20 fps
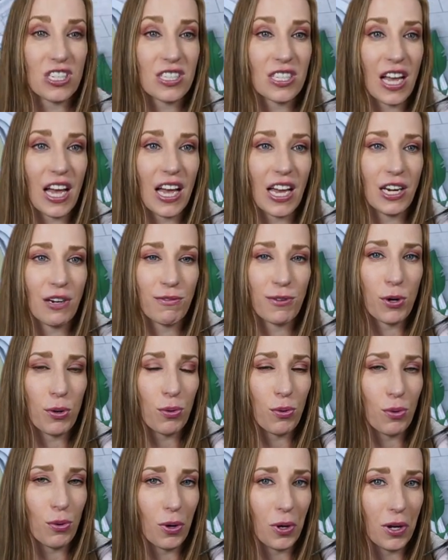kind of
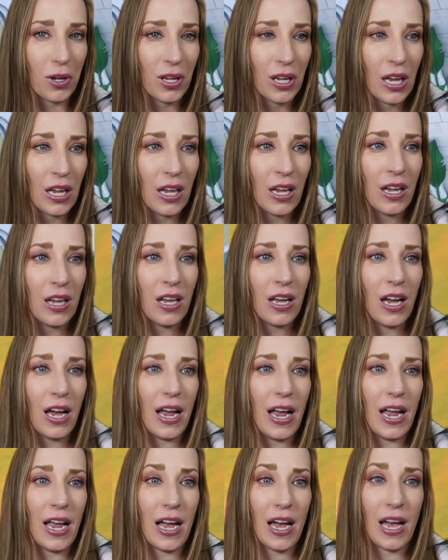cool.
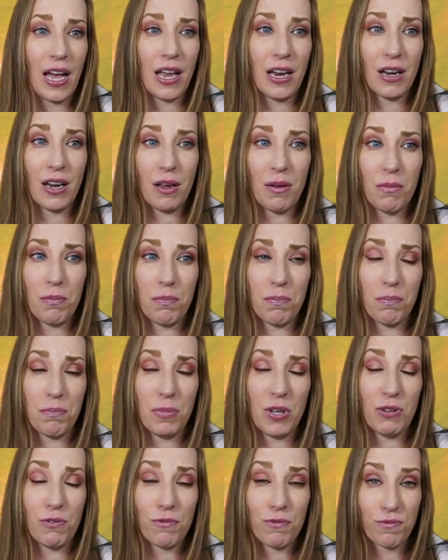And
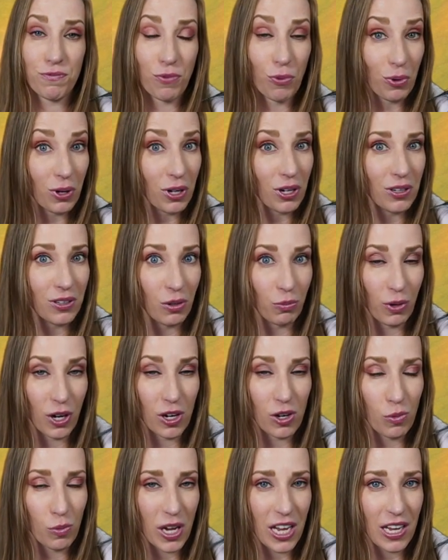before the
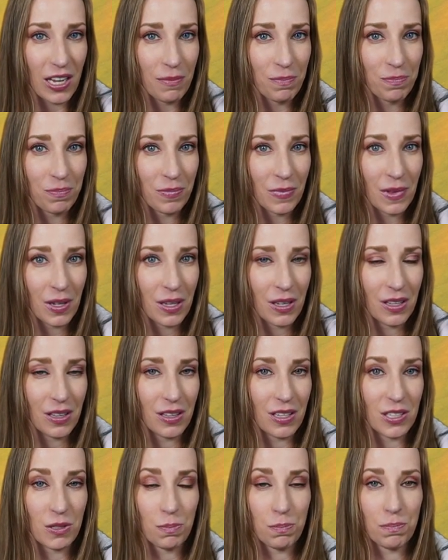railway,
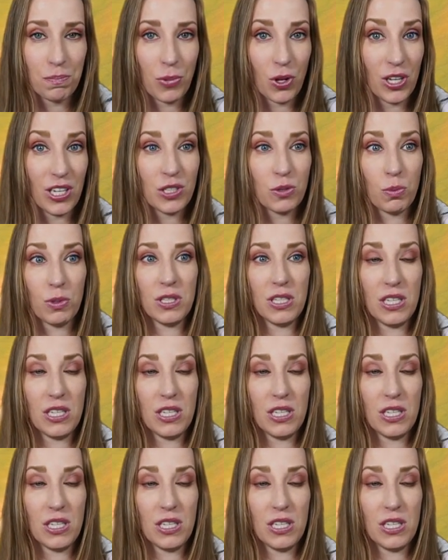this place was